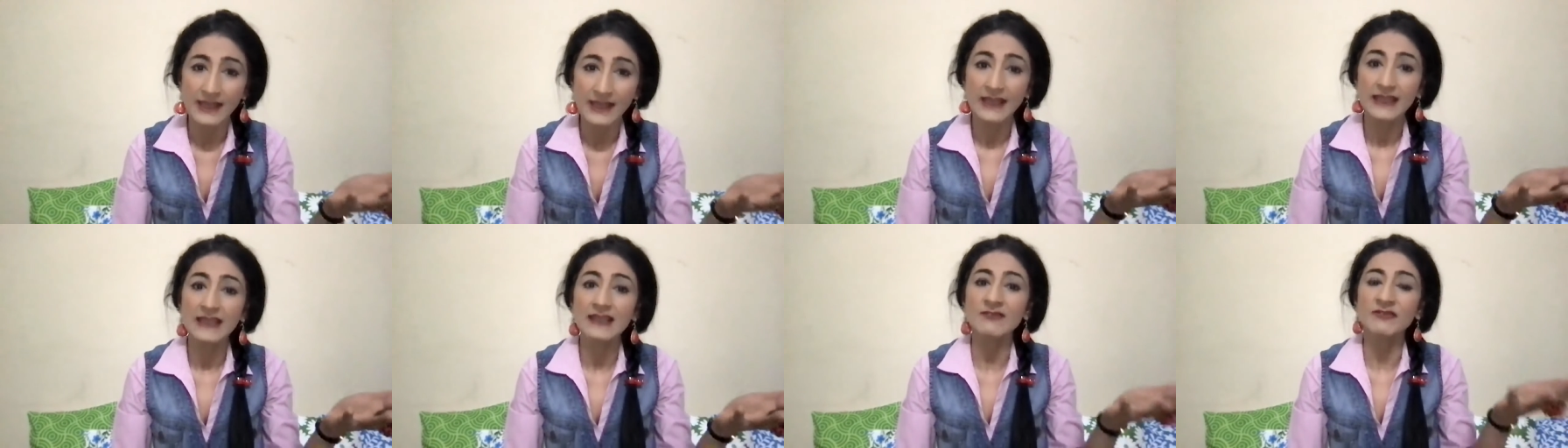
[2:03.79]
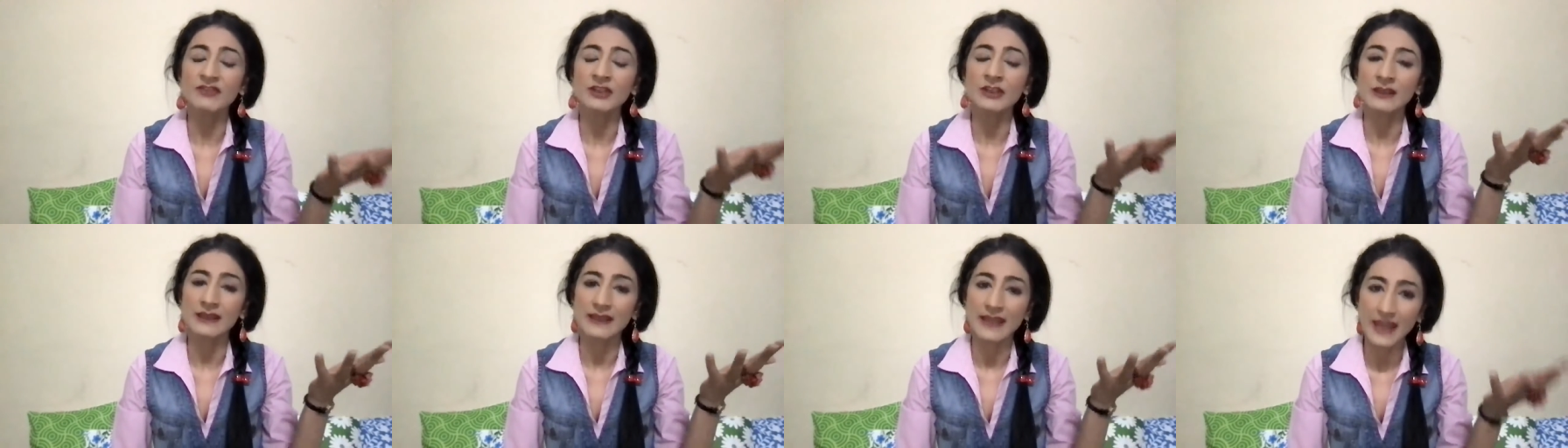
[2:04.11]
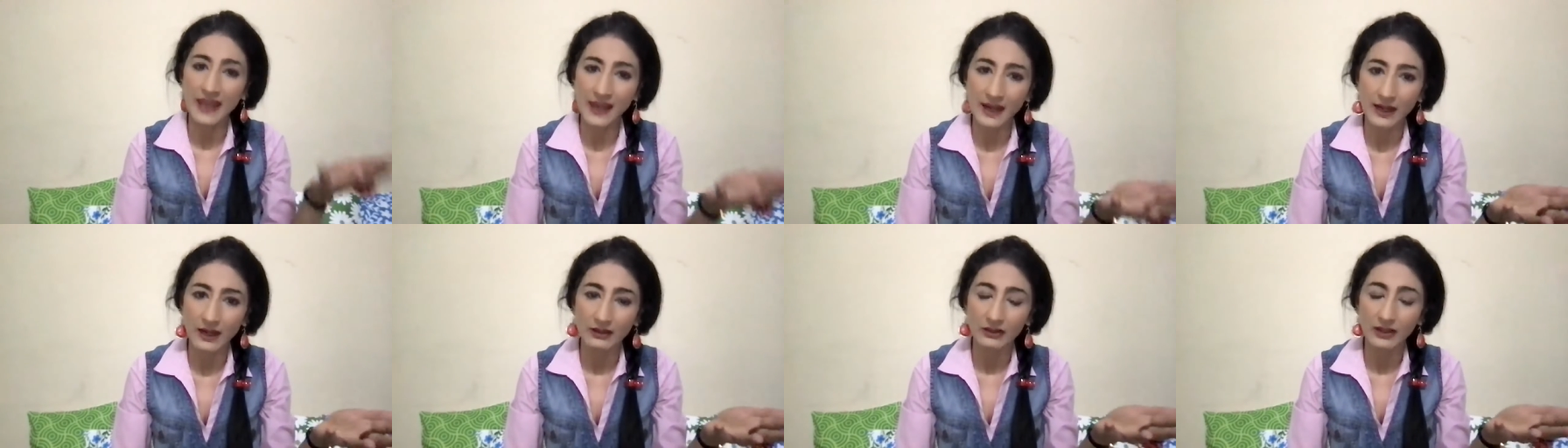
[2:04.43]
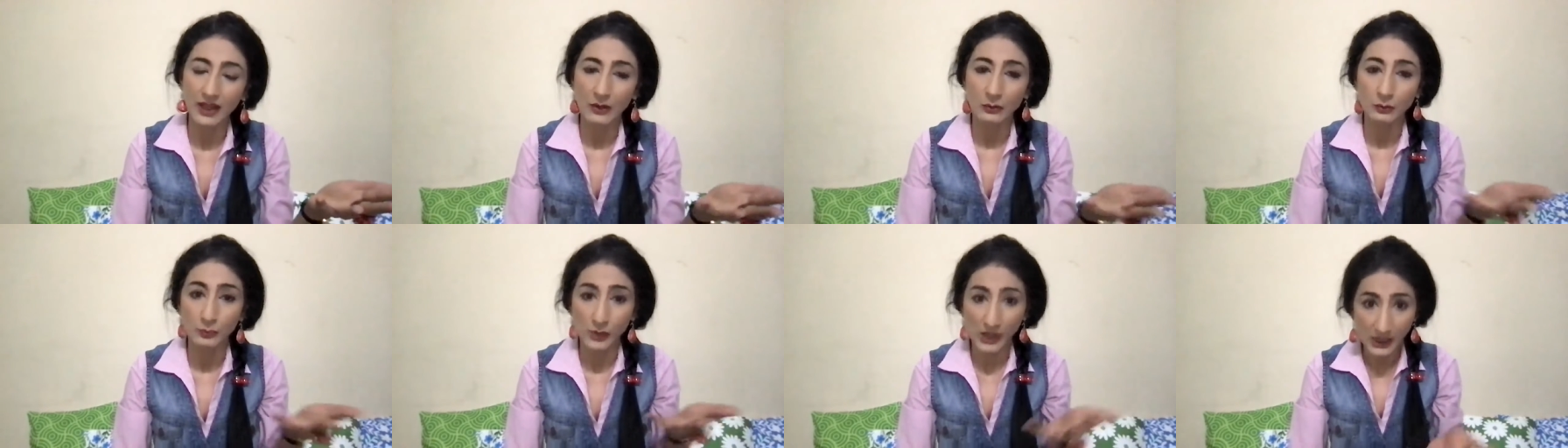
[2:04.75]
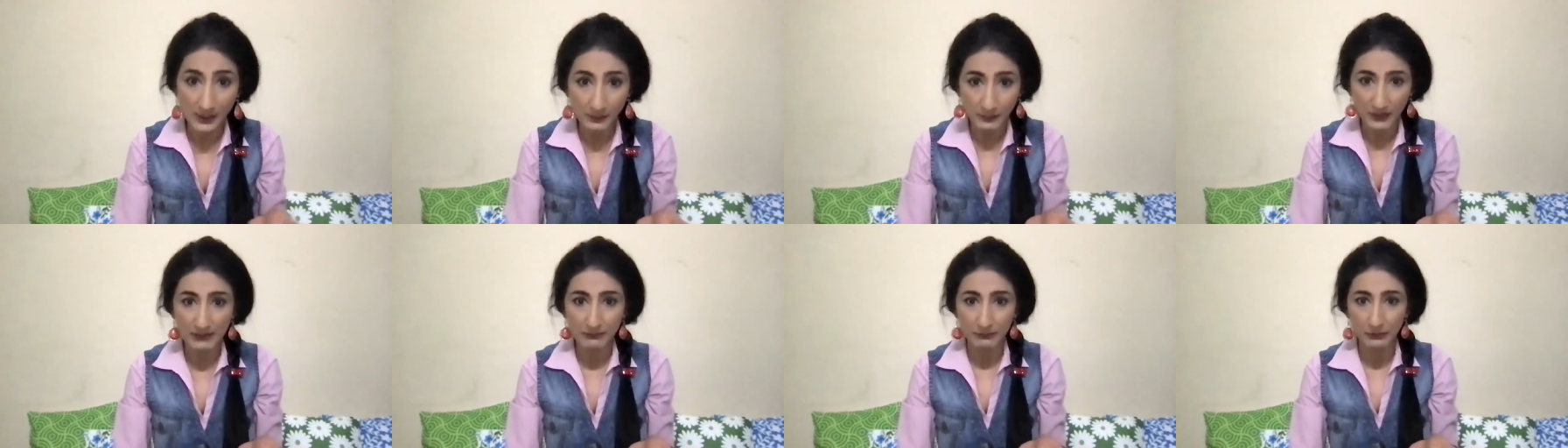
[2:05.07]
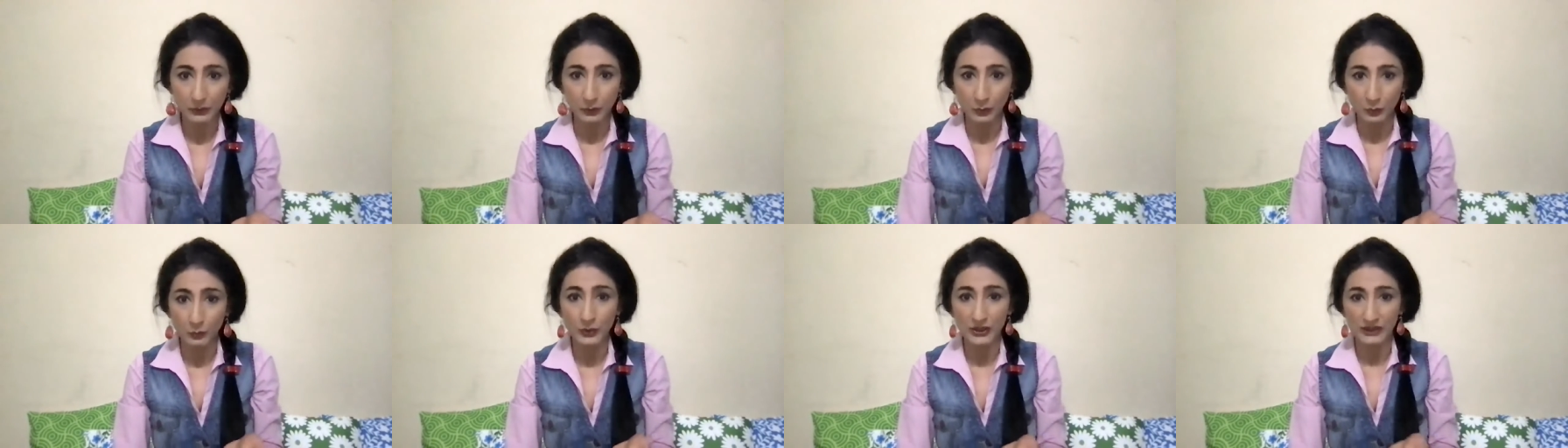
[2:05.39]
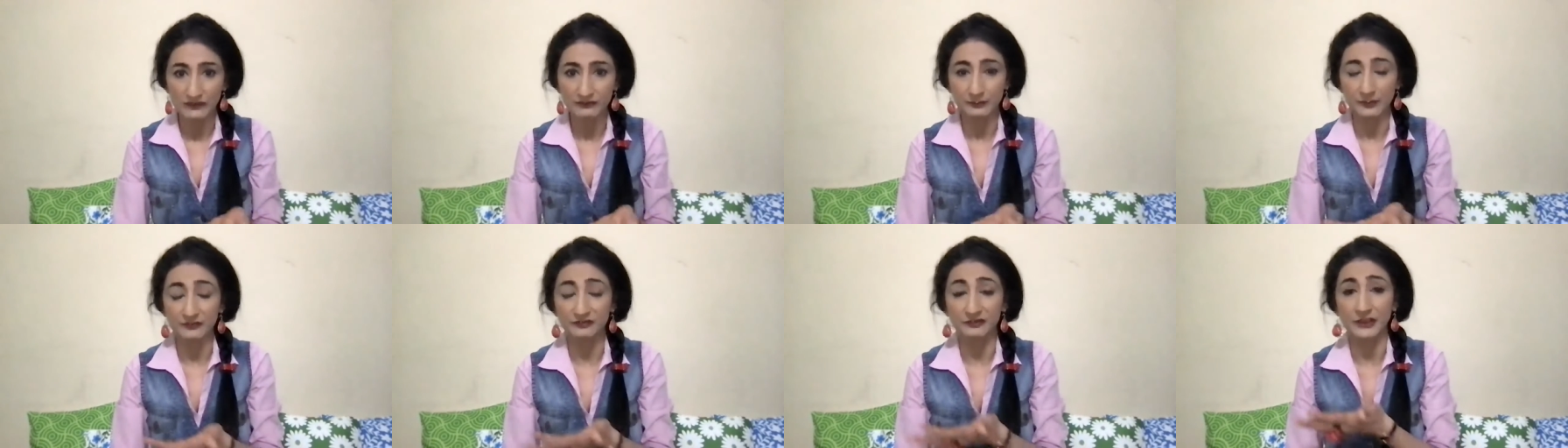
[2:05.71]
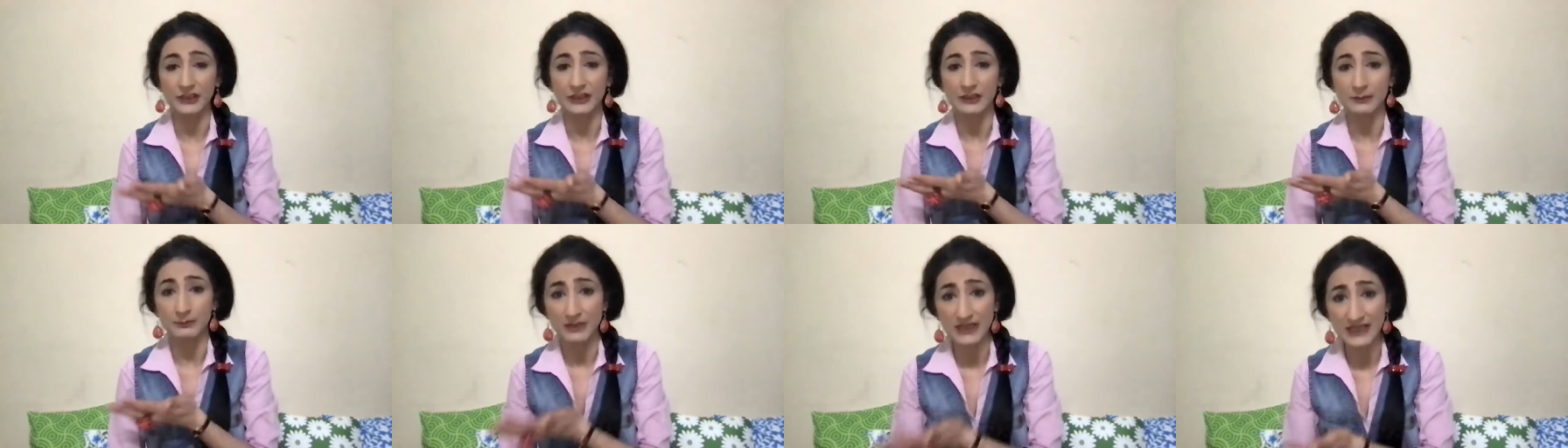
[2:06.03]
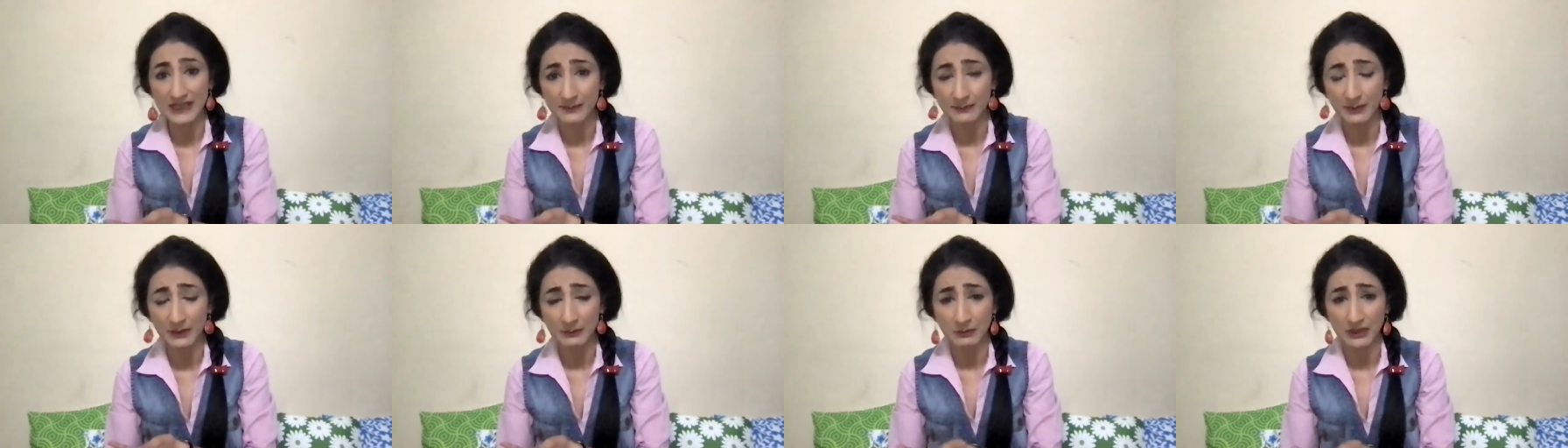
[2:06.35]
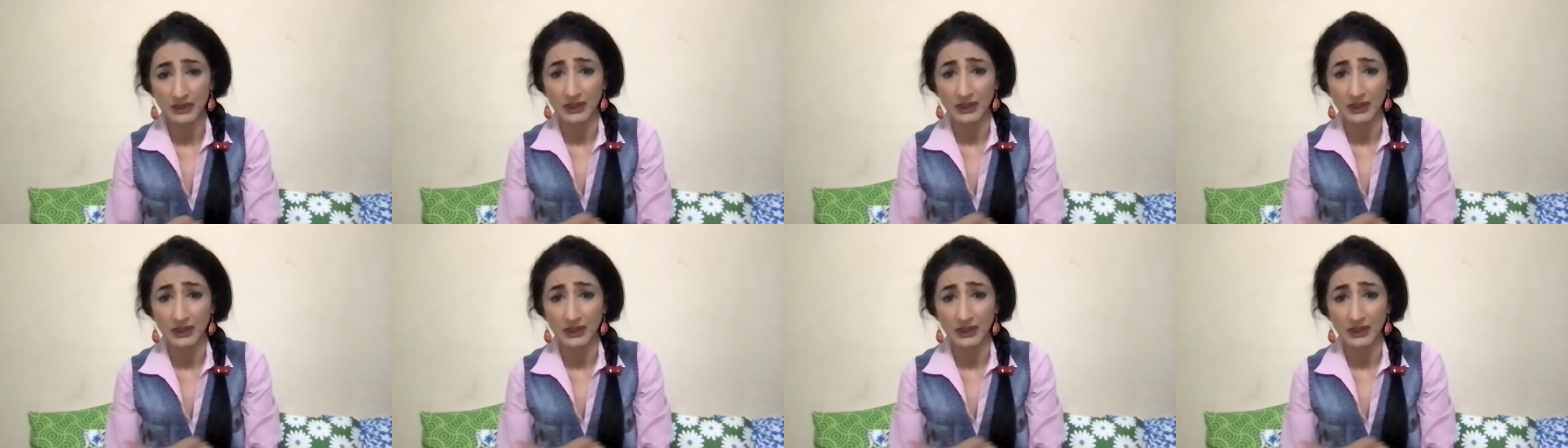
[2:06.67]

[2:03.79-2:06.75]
even there were people who would have preferred appeasement,